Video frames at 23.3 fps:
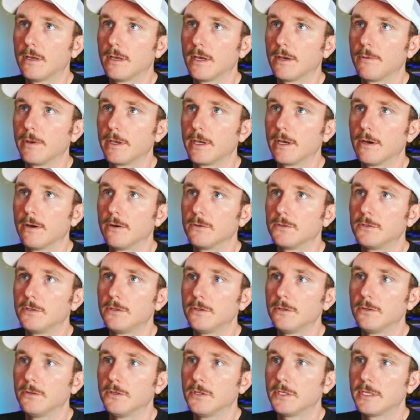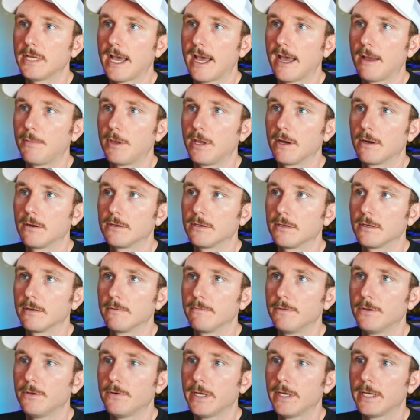and we go to the tab here to
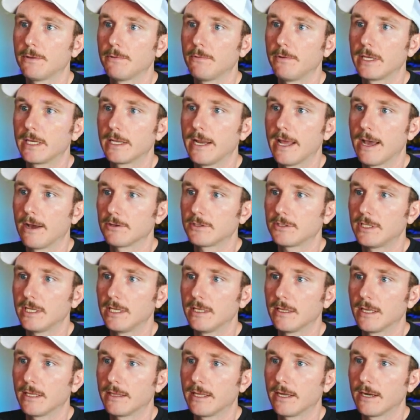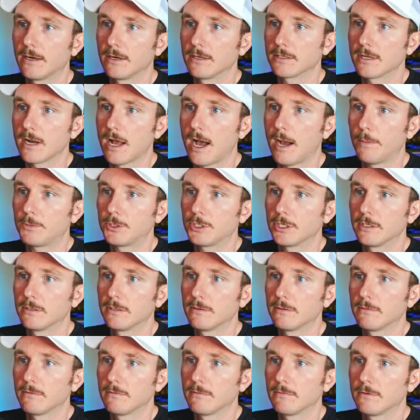view it, we can now see that there's an
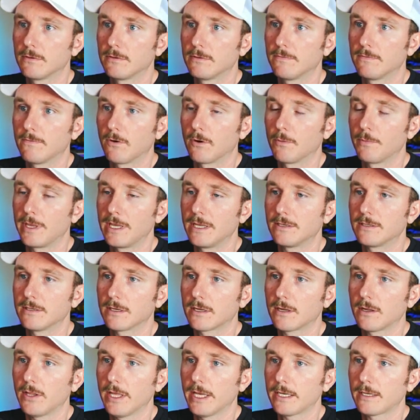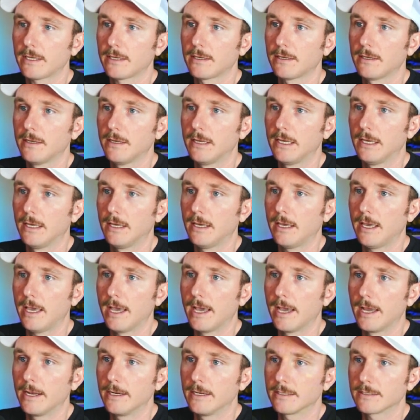option for me to click,
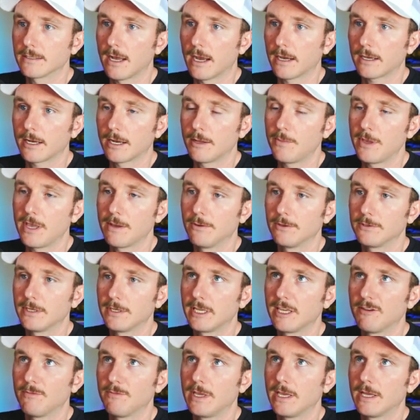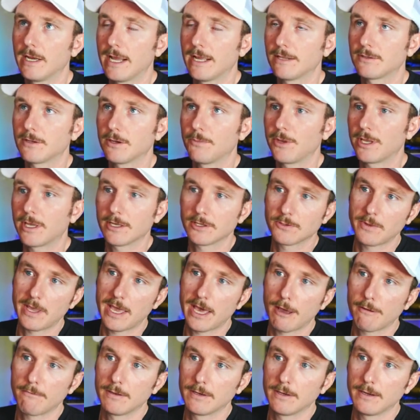and it's not going to be able to give me an answer because we
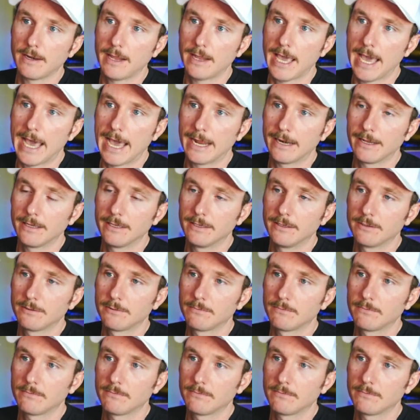haven't added,